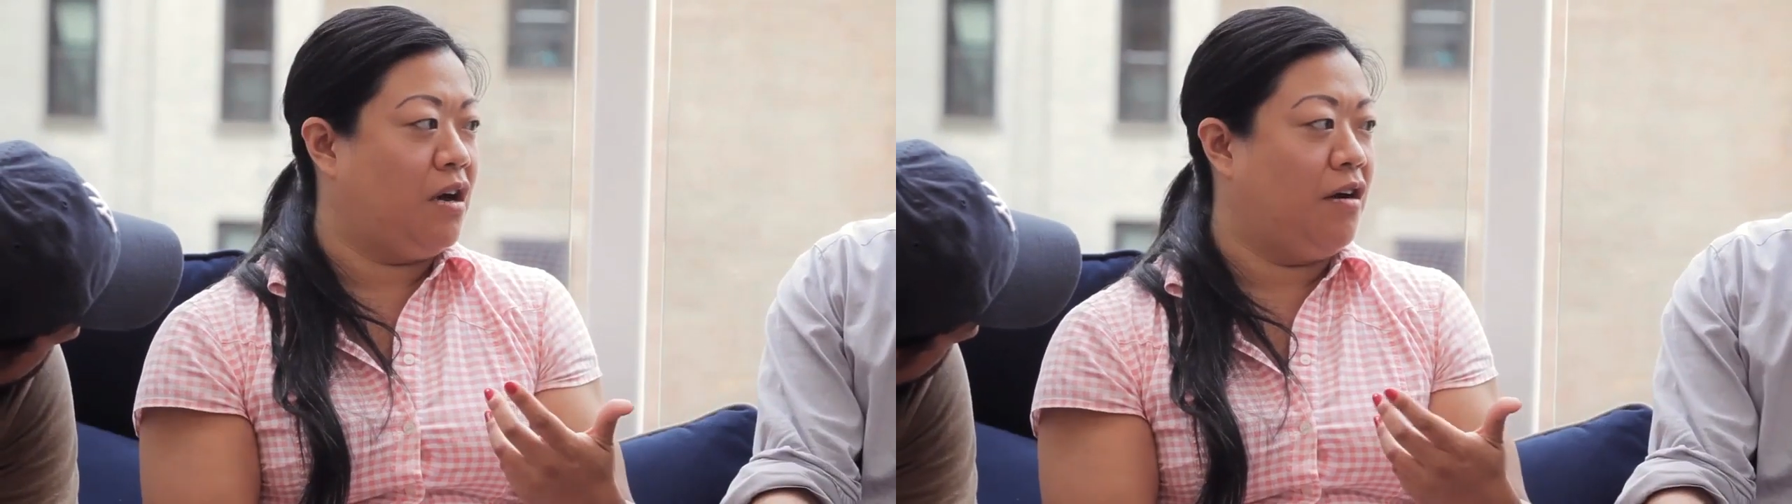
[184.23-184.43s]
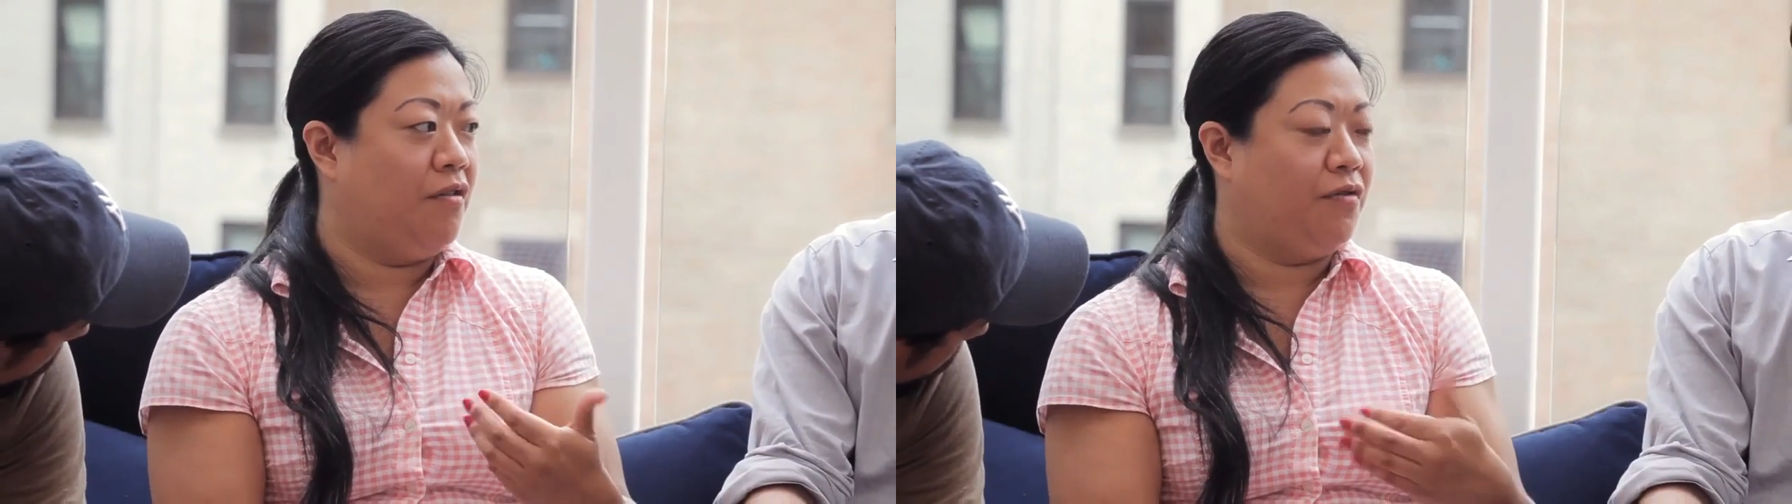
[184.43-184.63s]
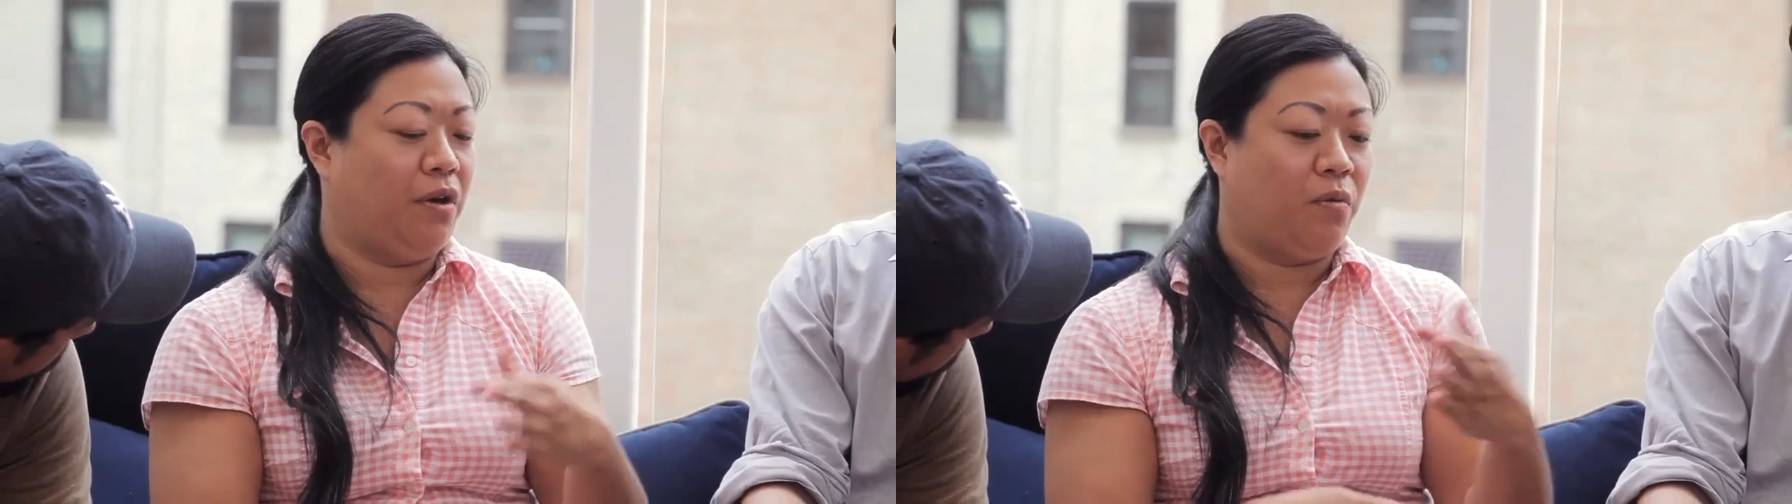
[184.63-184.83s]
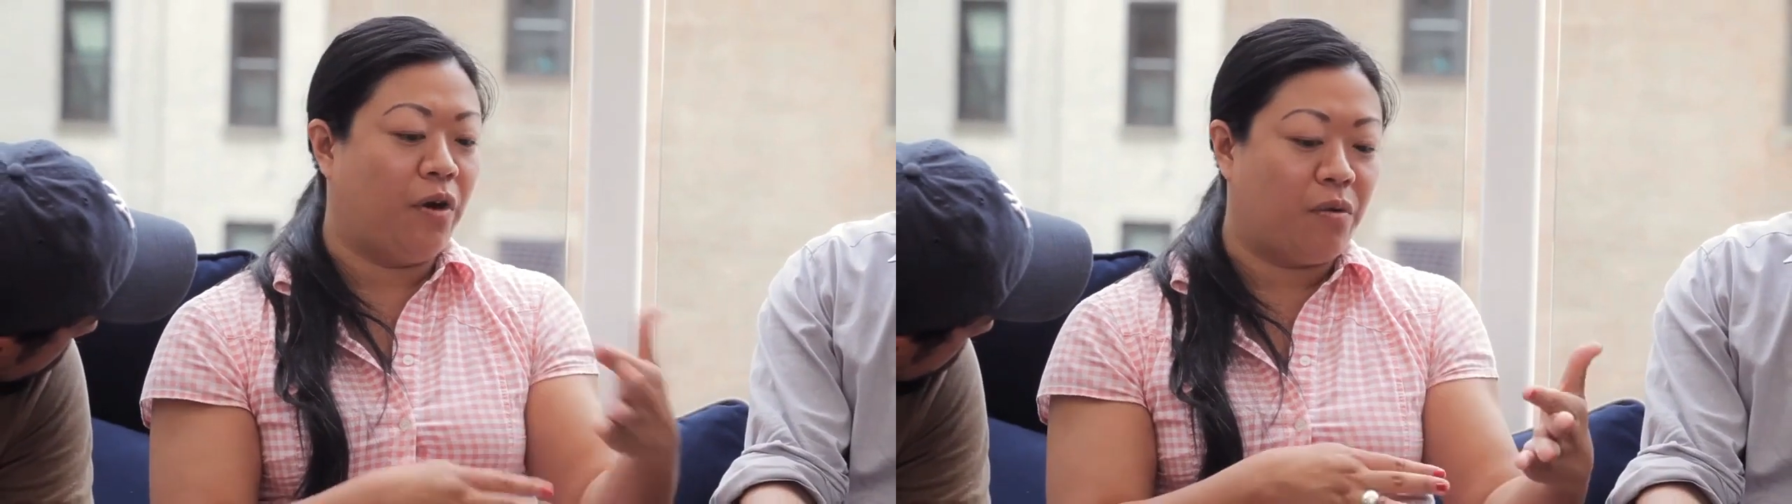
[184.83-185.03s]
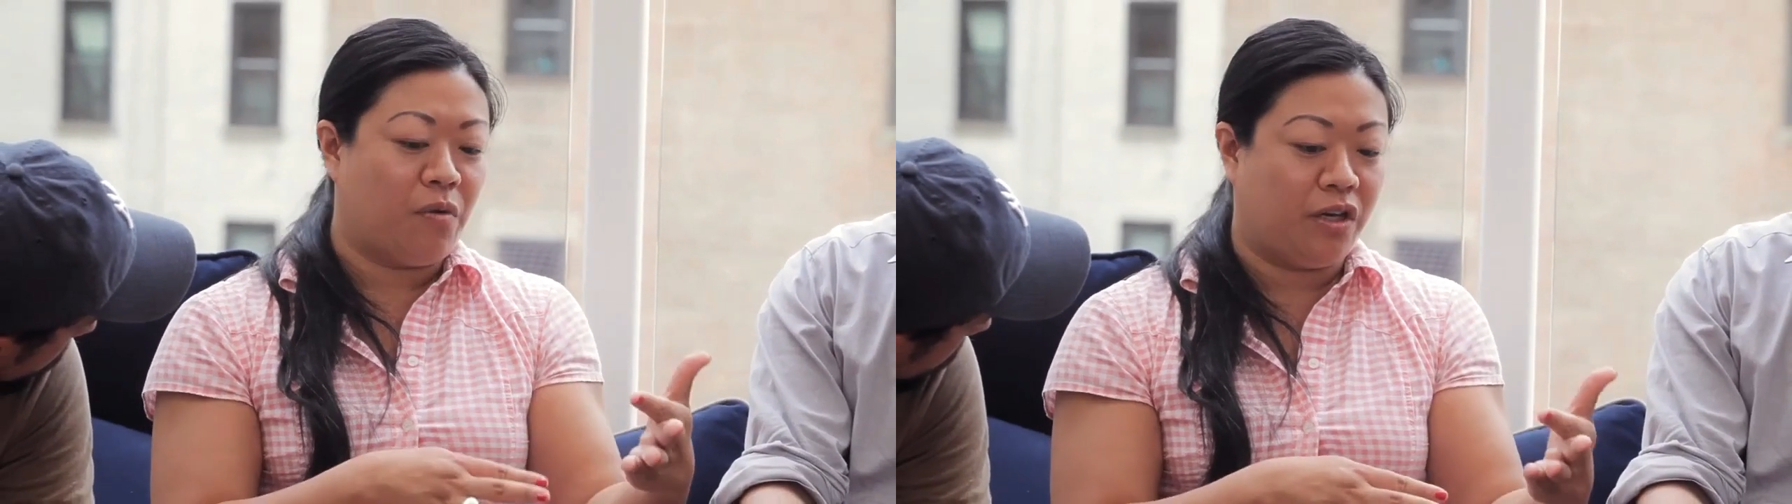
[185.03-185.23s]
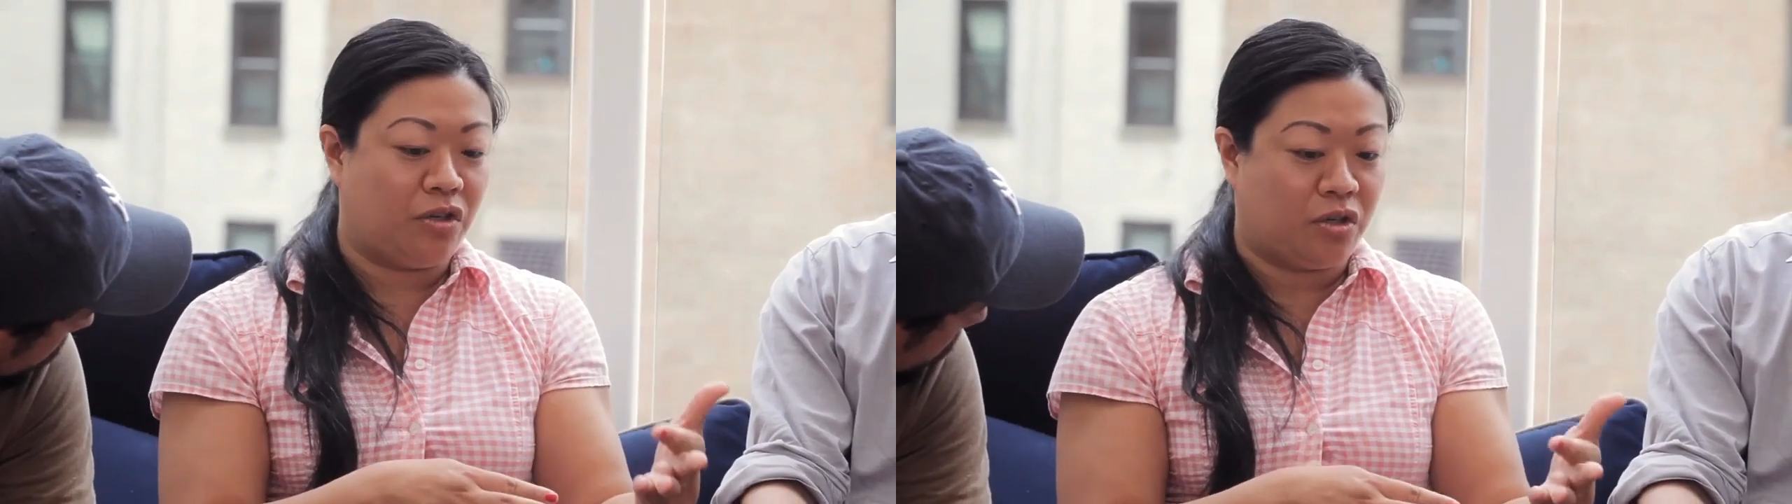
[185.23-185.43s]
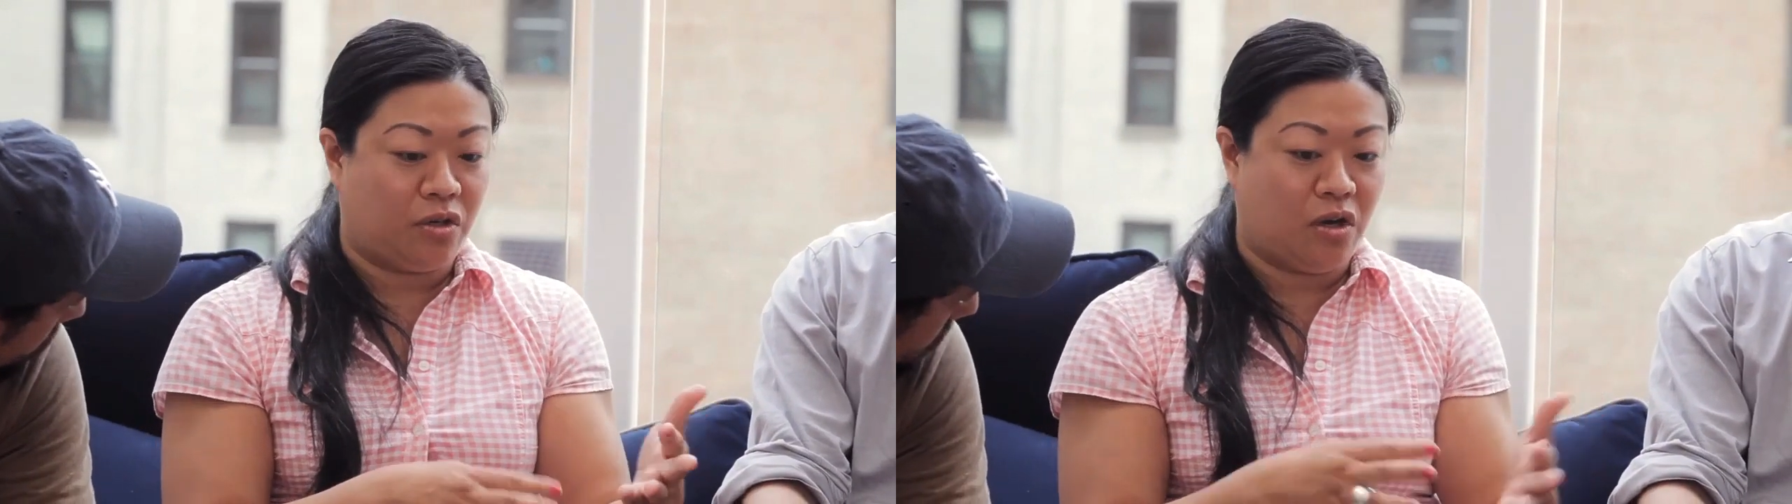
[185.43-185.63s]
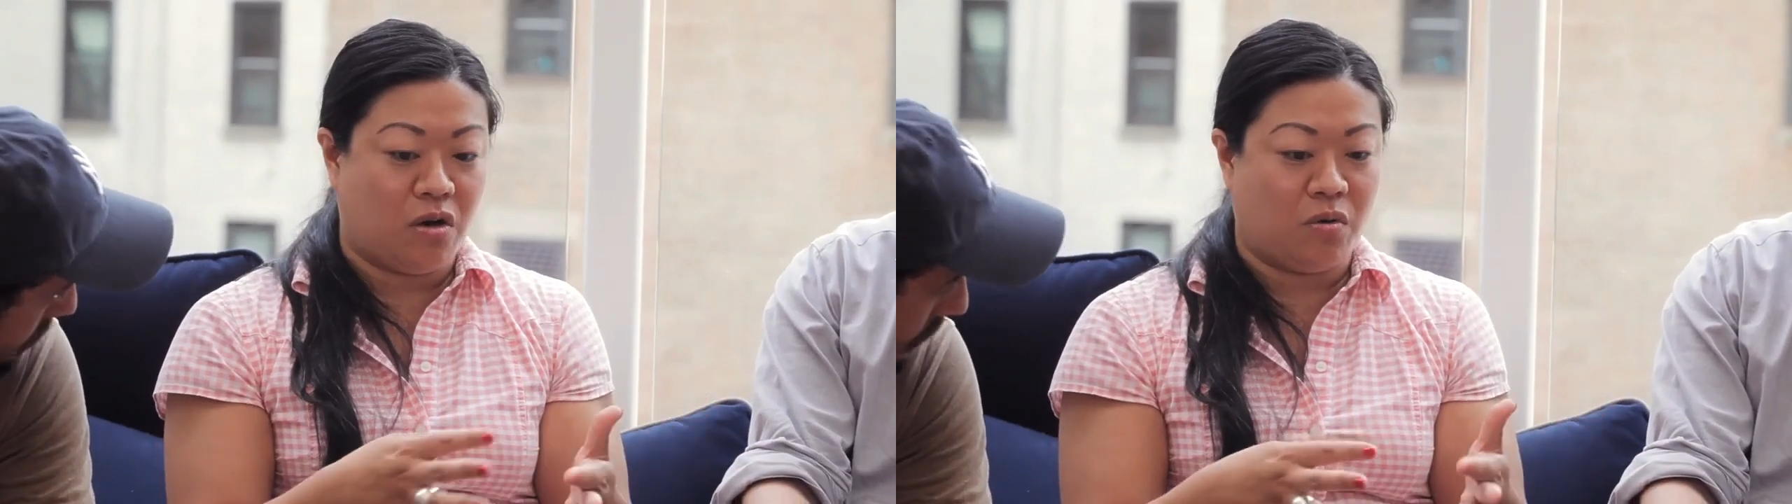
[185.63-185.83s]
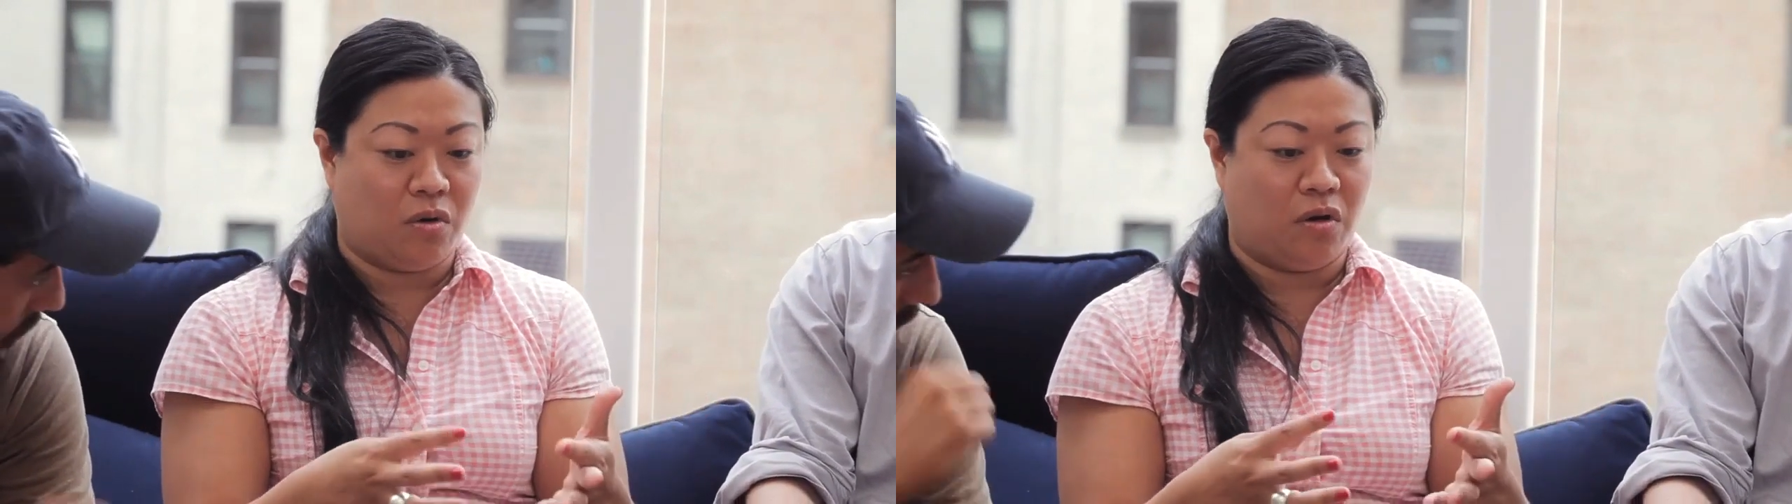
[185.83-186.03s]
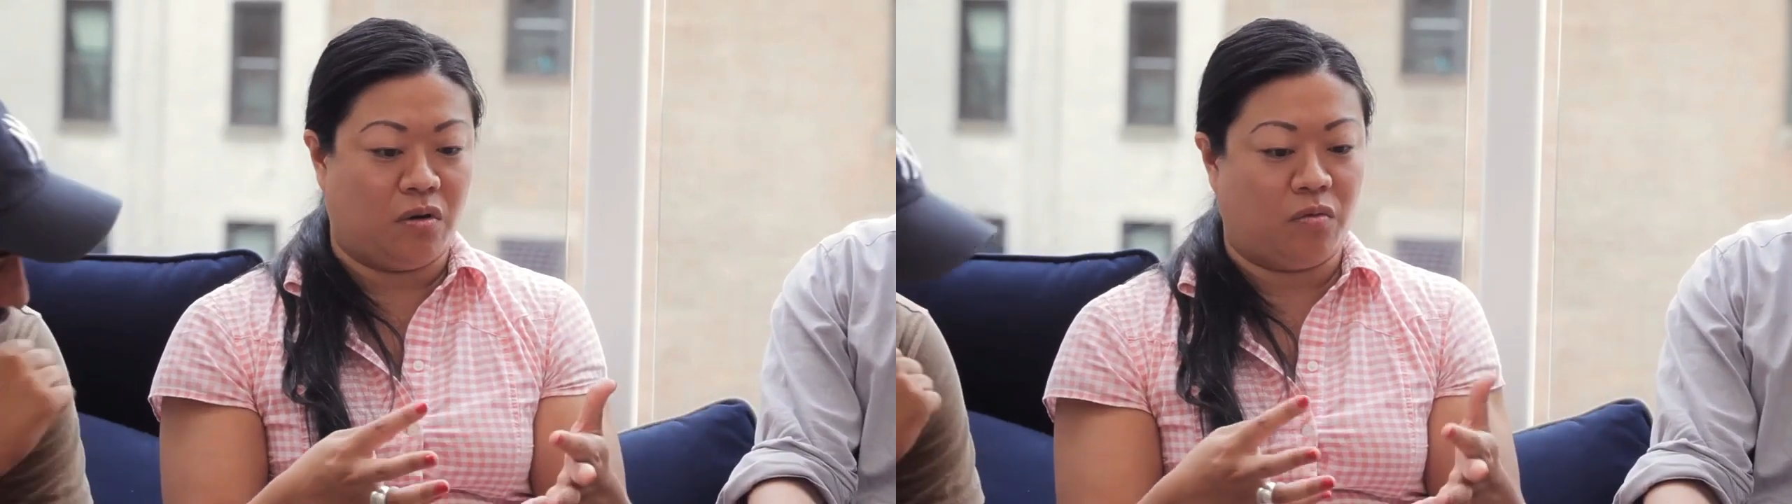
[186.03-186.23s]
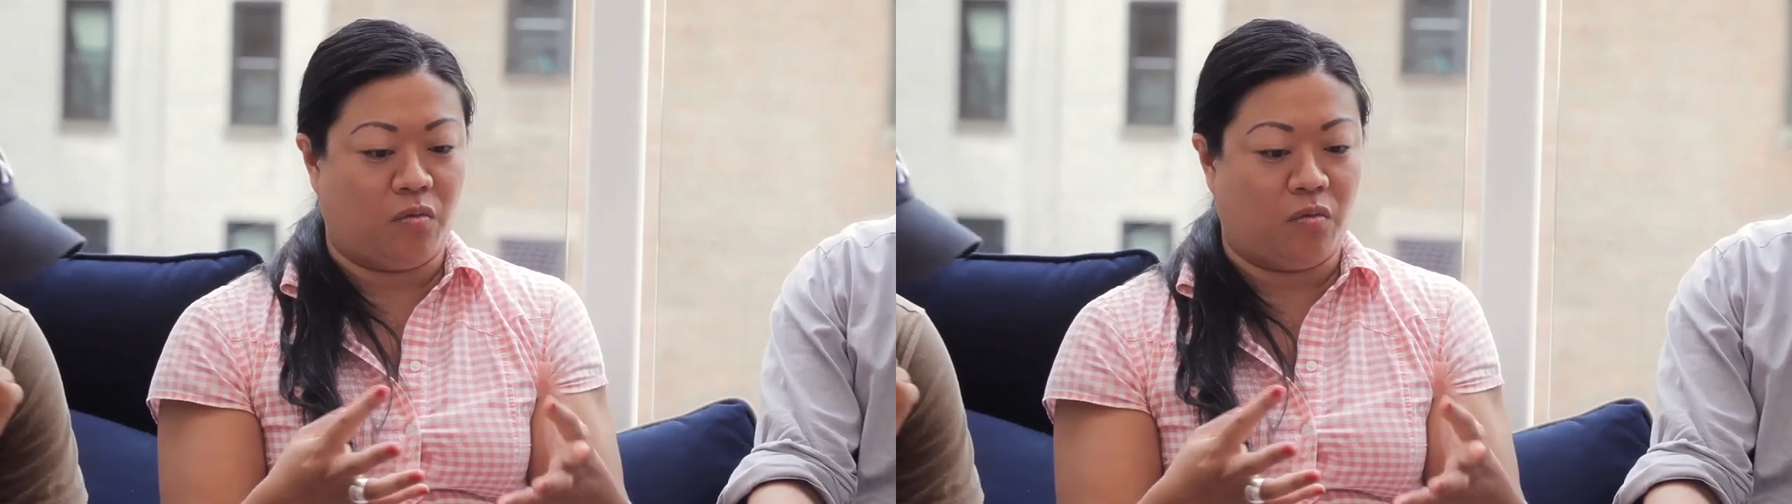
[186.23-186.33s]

of like where the money should go or